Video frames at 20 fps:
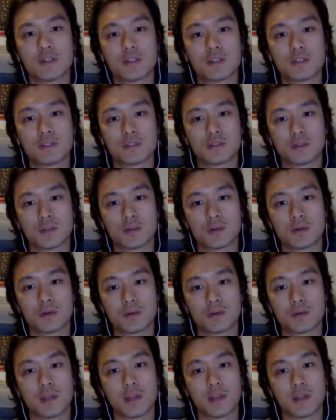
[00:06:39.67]
So,
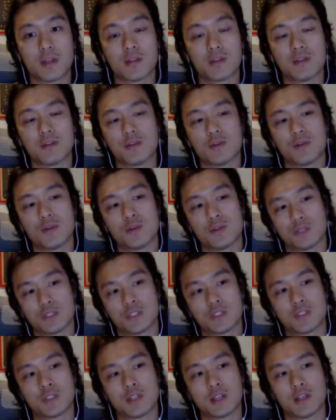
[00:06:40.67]
and then you're sure
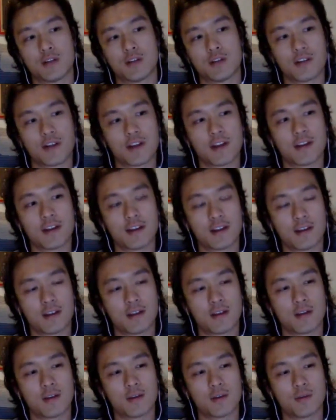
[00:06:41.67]
that, all right,
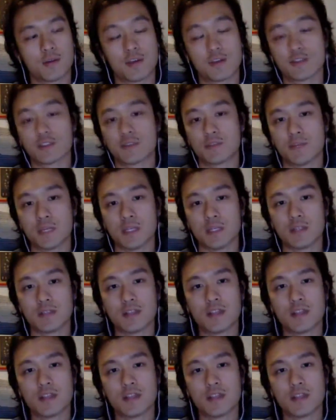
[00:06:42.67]
we have speed.